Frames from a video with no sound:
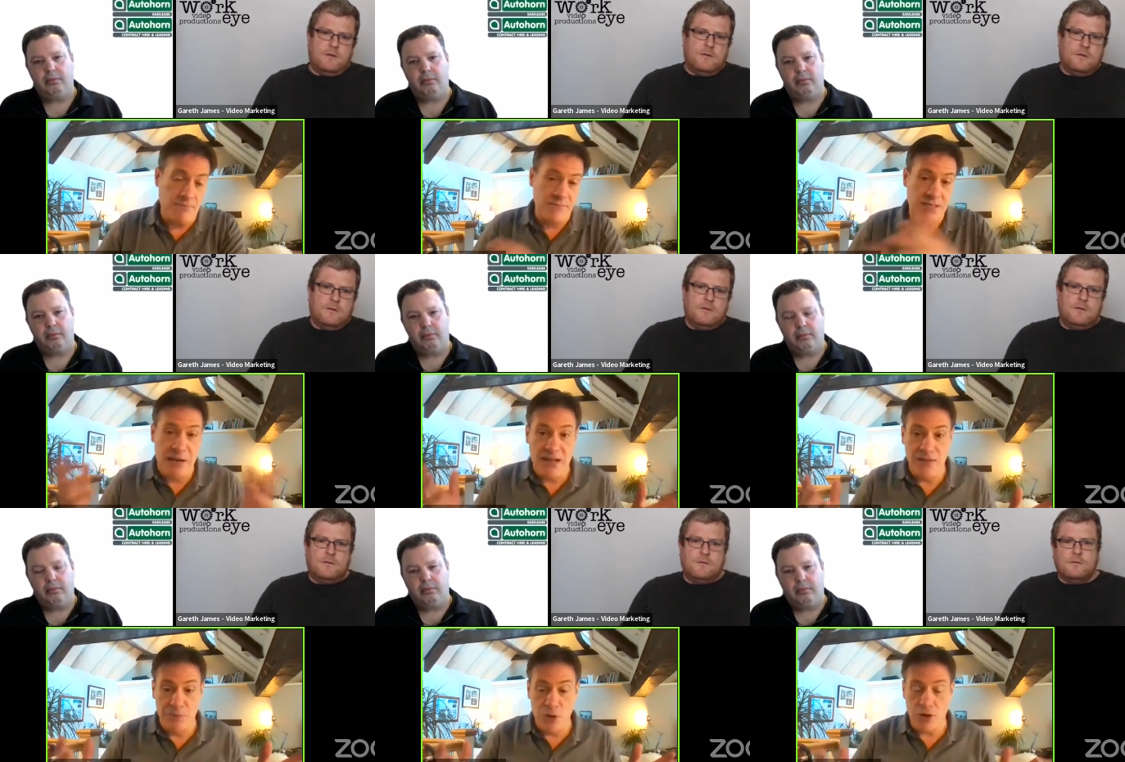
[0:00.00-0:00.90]
Speaker 1: smell in
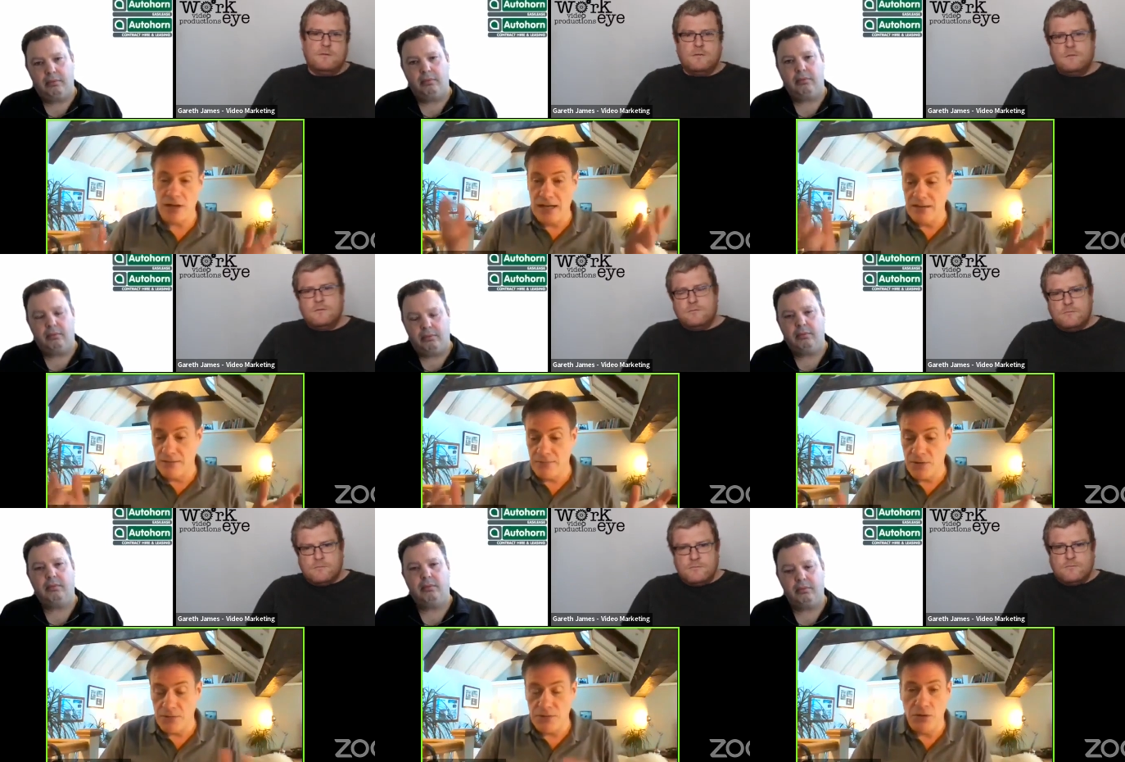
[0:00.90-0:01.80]
the book and
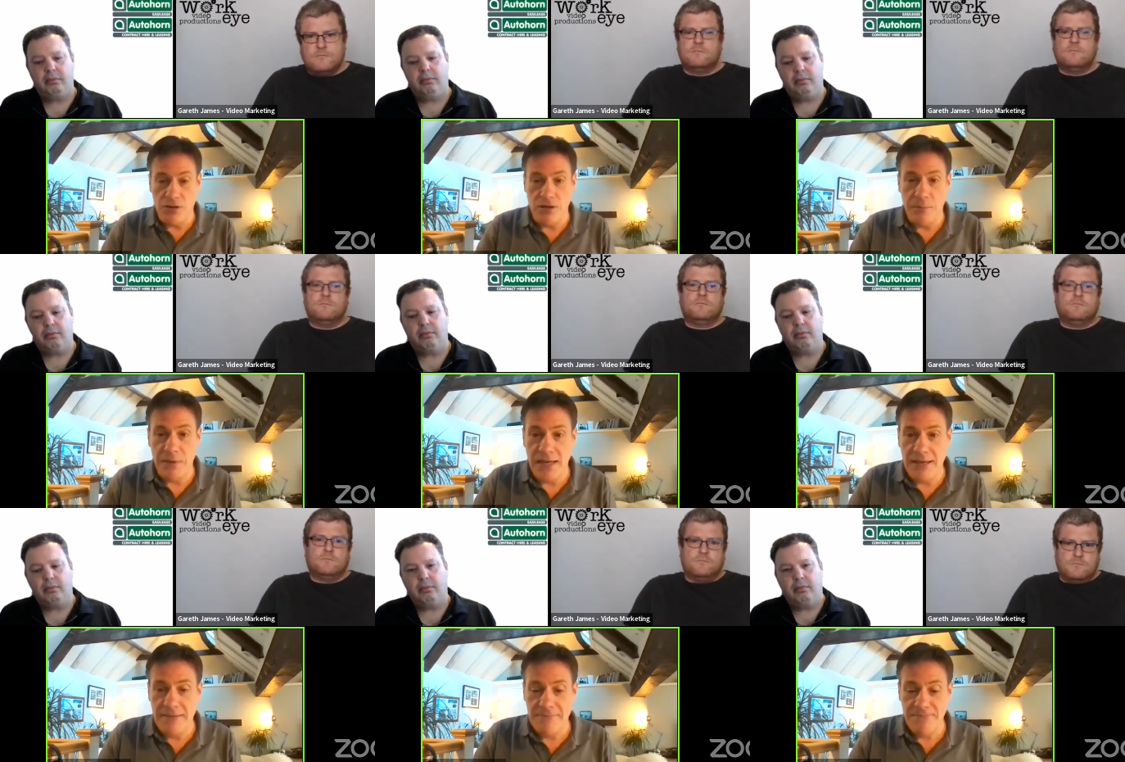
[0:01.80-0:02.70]
you're going to
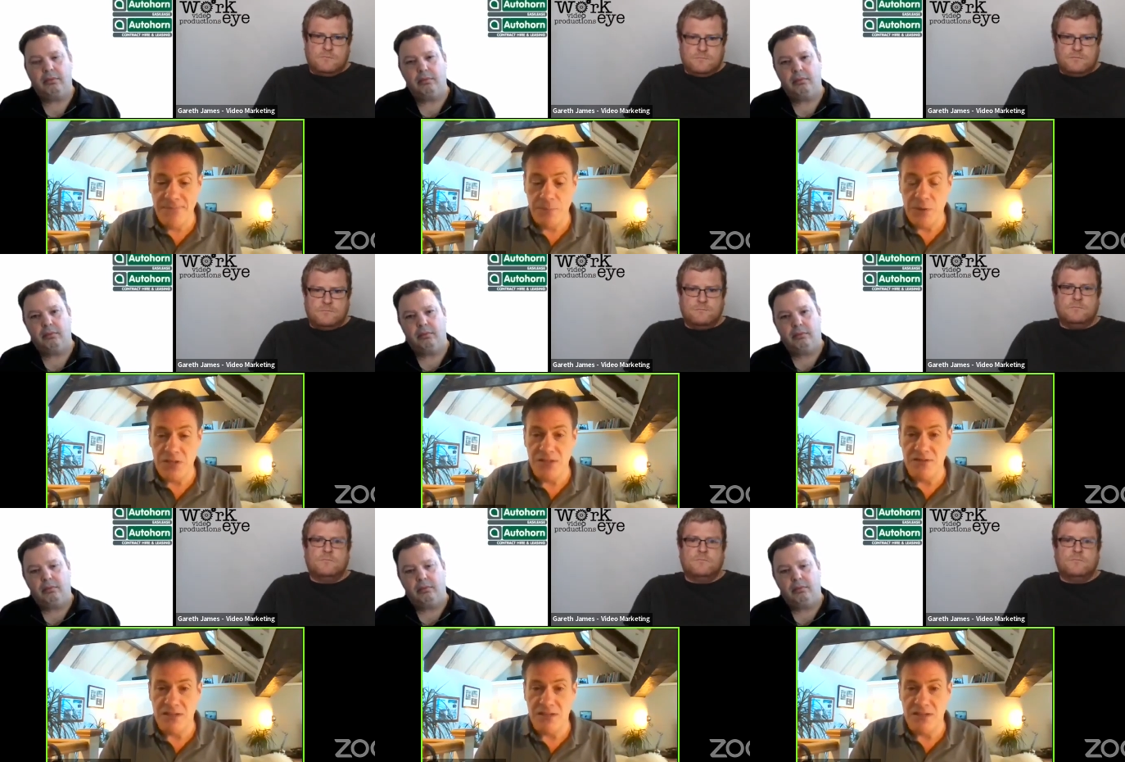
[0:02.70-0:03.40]
be the person